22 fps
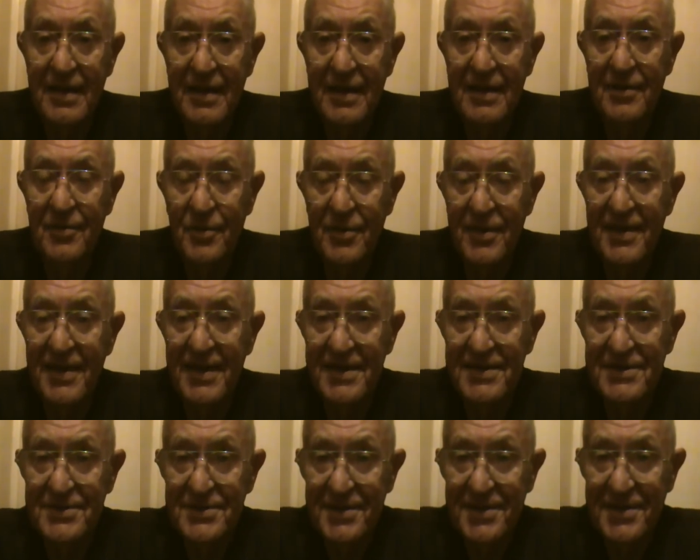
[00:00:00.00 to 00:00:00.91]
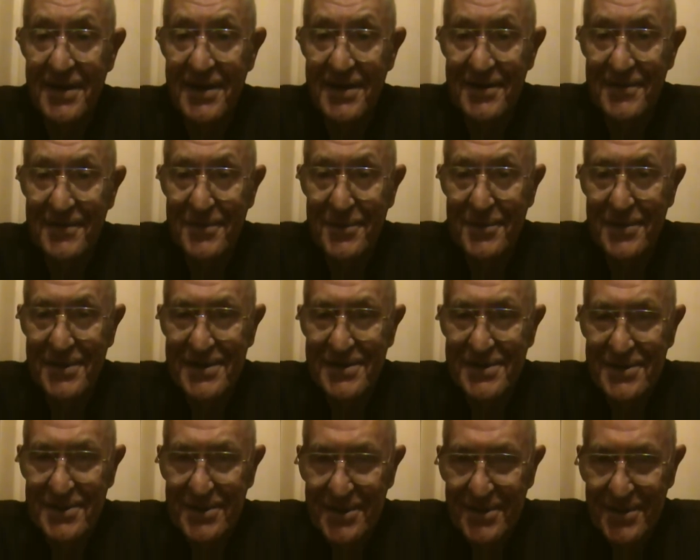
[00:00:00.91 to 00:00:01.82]
it will answer a lot of
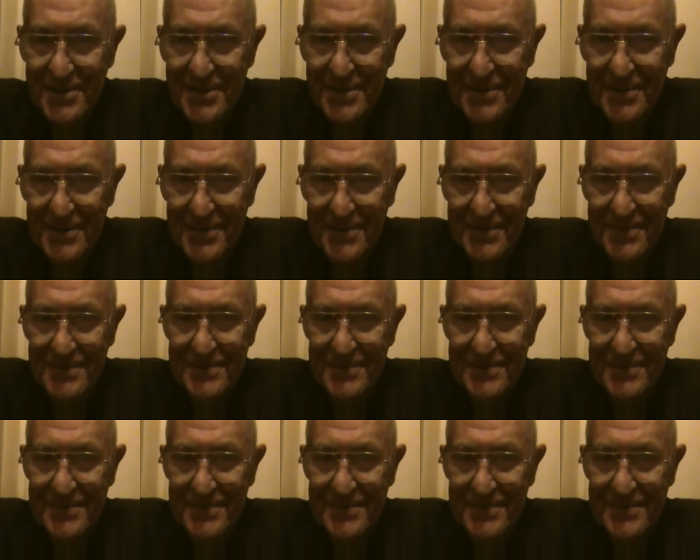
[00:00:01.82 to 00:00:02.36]
questions.